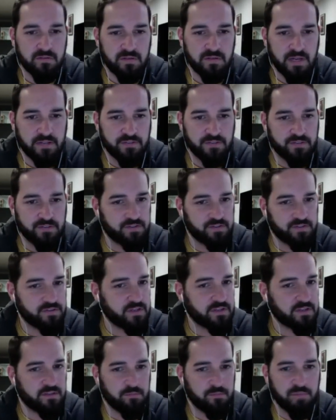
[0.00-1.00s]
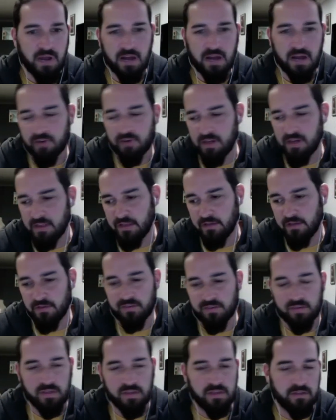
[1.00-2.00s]
not just like the poverty that you
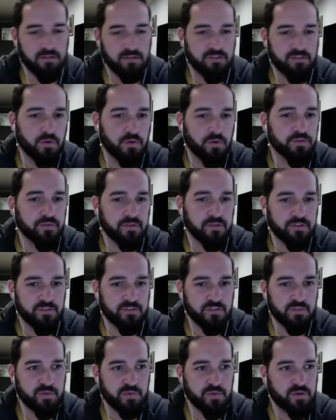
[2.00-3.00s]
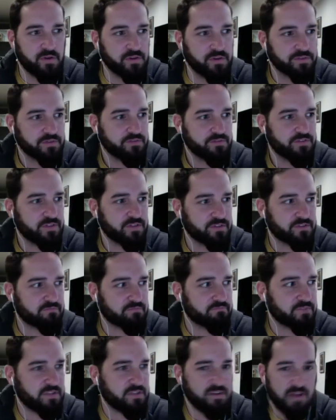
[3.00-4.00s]
see and the social issues, but also
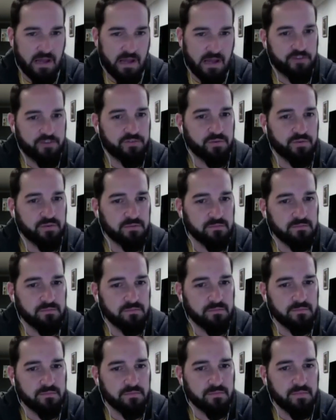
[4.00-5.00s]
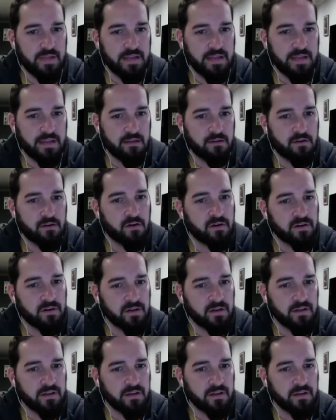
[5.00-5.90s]
just the natural like current.